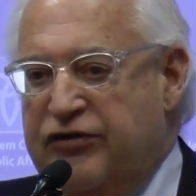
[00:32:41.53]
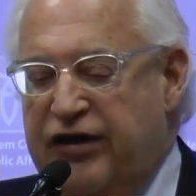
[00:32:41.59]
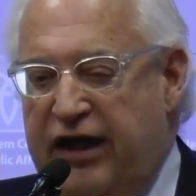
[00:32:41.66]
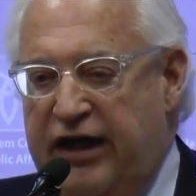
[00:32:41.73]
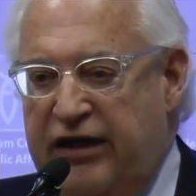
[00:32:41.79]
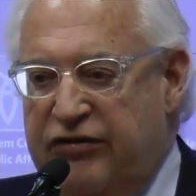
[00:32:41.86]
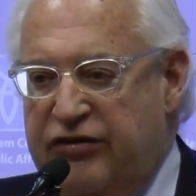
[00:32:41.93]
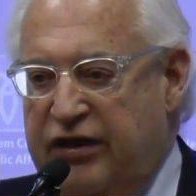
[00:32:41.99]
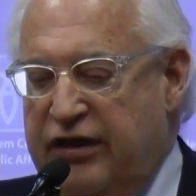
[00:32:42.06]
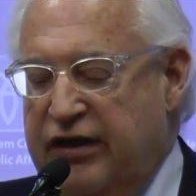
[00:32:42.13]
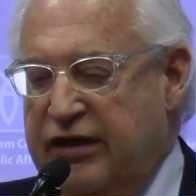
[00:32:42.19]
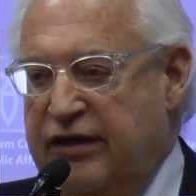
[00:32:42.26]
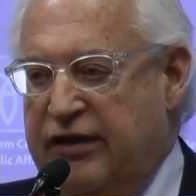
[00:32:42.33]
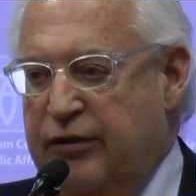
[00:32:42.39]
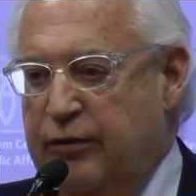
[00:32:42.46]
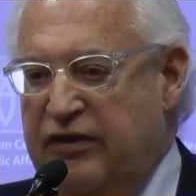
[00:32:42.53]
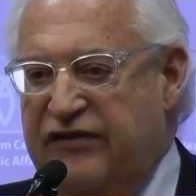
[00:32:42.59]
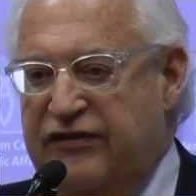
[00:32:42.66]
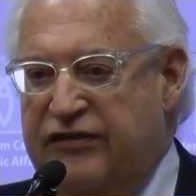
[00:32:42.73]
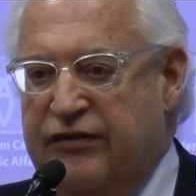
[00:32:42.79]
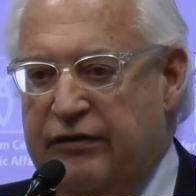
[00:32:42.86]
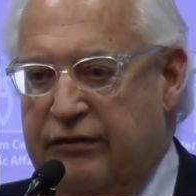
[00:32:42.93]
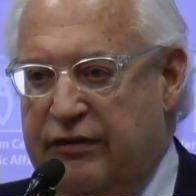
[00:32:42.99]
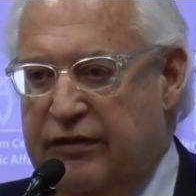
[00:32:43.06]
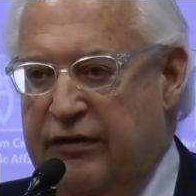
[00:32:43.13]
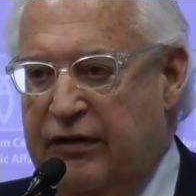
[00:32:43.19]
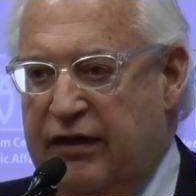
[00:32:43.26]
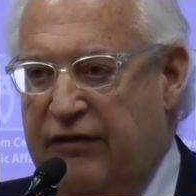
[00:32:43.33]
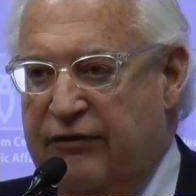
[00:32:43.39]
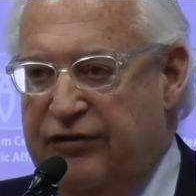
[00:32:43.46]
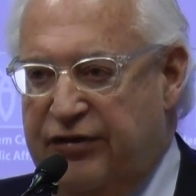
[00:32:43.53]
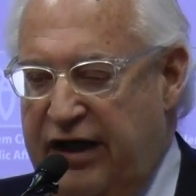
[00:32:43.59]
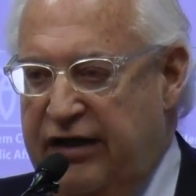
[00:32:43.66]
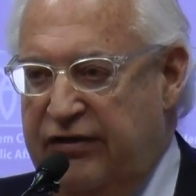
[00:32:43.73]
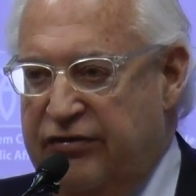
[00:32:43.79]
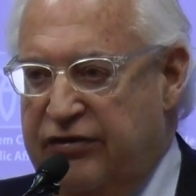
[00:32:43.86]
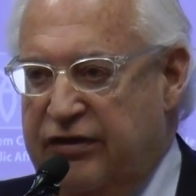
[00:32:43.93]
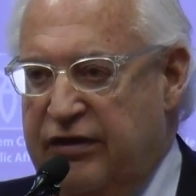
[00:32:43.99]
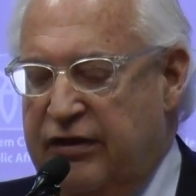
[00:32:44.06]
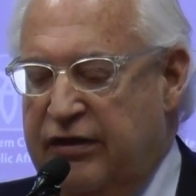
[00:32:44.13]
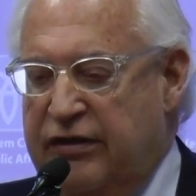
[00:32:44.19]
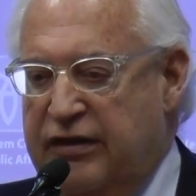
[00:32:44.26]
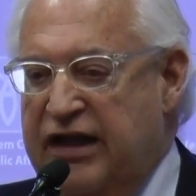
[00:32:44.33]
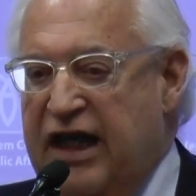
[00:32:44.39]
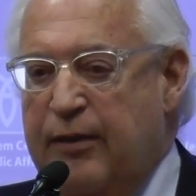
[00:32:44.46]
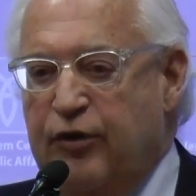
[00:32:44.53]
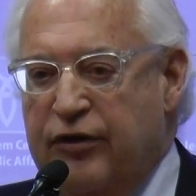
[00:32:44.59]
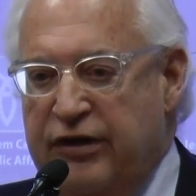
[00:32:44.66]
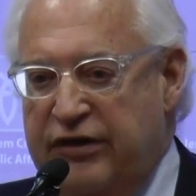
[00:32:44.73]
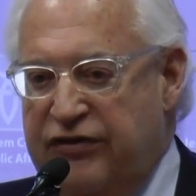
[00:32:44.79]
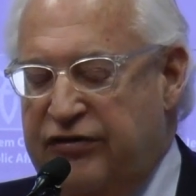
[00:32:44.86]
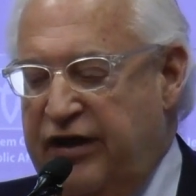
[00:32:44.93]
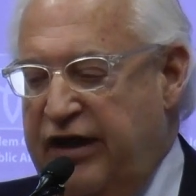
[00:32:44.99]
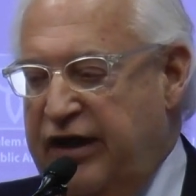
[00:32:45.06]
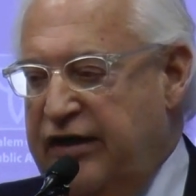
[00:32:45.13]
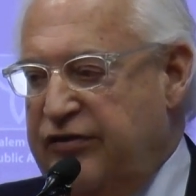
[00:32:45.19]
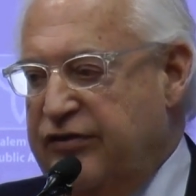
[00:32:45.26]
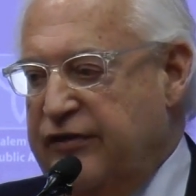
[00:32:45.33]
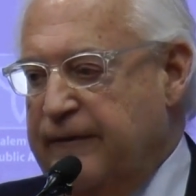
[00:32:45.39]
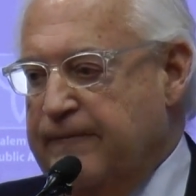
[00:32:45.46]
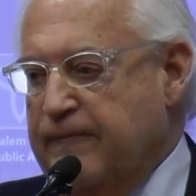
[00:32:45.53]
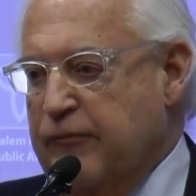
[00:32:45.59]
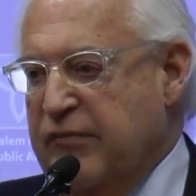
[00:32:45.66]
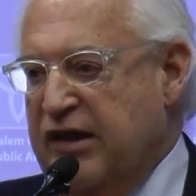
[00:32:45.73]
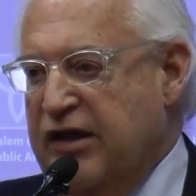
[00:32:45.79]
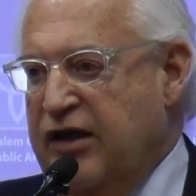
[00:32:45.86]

The world's changed. The risks have changed. The neighborhood has changed.